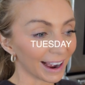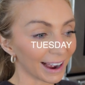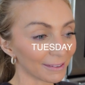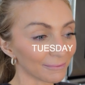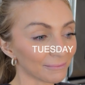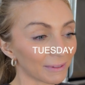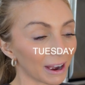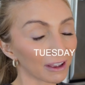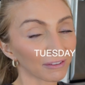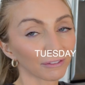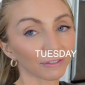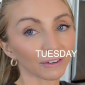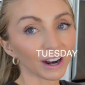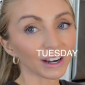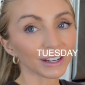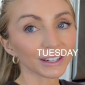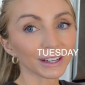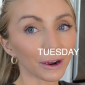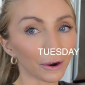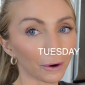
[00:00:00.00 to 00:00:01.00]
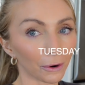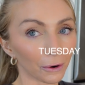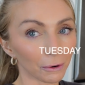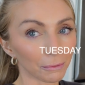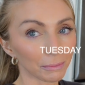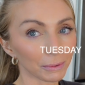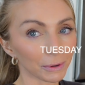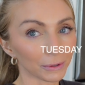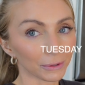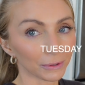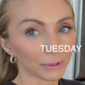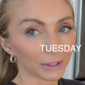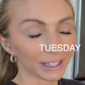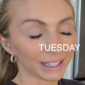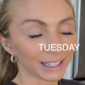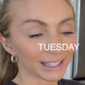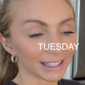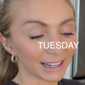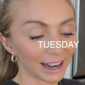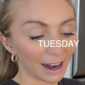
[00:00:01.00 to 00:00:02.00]
my friend Hope, who
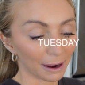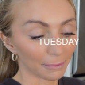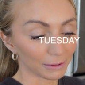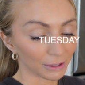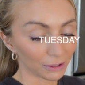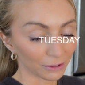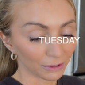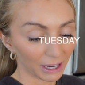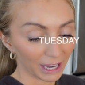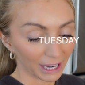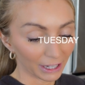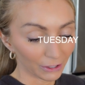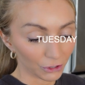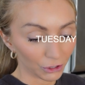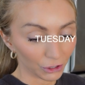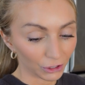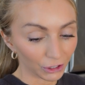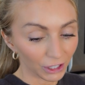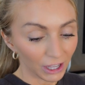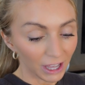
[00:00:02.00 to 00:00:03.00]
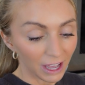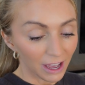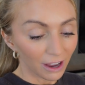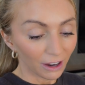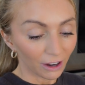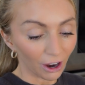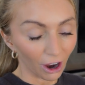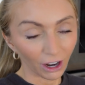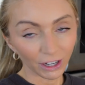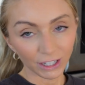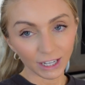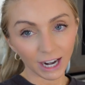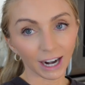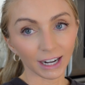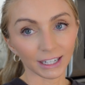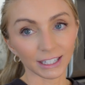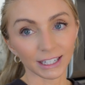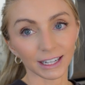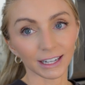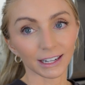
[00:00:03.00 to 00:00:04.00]
is an absolute angel,
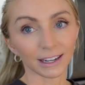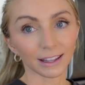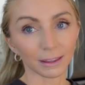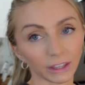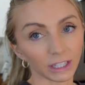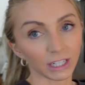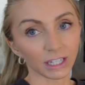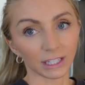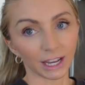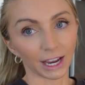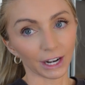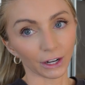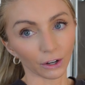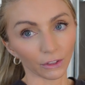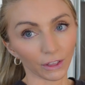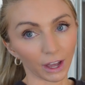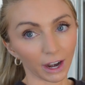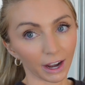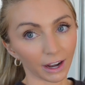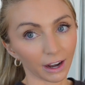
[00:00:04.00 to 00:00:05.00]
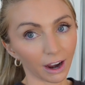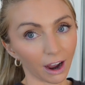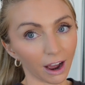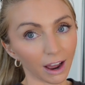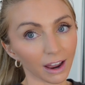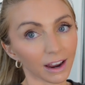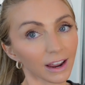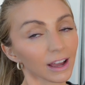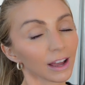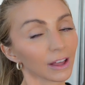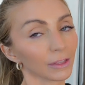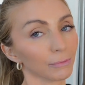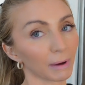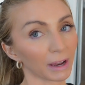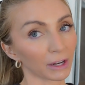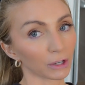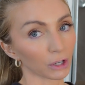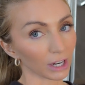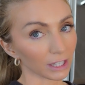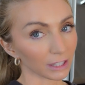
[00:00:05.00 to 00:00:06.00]
contacted the designer that I got
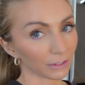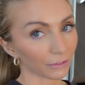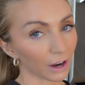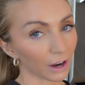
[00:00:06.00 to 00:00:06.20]
my dress